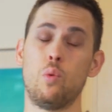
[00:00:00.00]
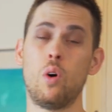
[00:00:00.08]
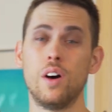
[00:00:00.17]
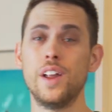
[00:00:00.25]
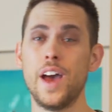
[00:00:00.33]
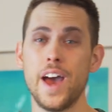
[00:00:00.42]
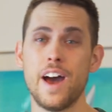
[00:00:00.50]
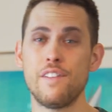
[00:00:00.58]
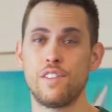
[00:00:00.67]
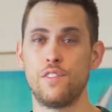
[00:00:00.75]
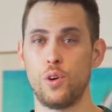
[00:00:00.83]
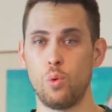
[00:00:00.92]
1/2
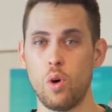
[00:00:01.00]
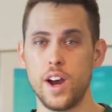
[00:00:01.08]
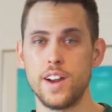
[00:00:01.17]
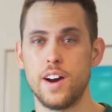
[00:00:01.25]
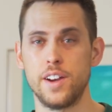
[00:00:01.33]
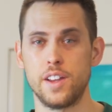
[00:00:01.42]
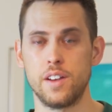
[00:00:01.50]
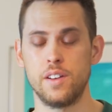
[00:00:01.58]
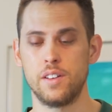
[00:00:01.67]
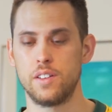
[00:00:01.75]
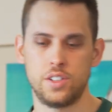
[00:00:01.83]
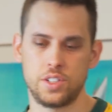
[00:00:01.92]
of a white
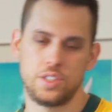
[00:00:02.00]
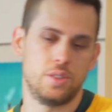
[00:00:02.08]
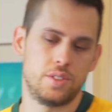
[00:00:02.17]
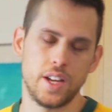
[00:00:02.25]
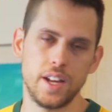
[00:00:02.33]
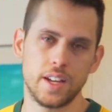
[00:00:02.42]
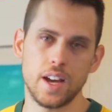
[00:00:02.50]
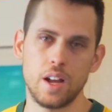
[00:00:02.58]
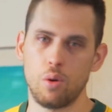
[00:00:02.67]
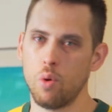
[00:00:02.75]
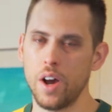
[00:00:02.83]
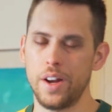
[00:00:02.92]
onion. Just use any kind
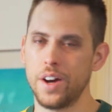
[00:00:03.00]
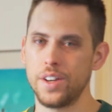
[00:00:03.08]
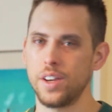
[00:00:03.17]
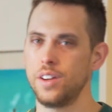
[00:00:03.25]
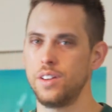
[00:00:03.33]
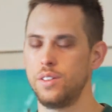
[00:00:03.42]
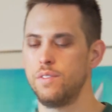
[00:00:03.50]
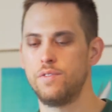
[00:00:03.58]
of white onion,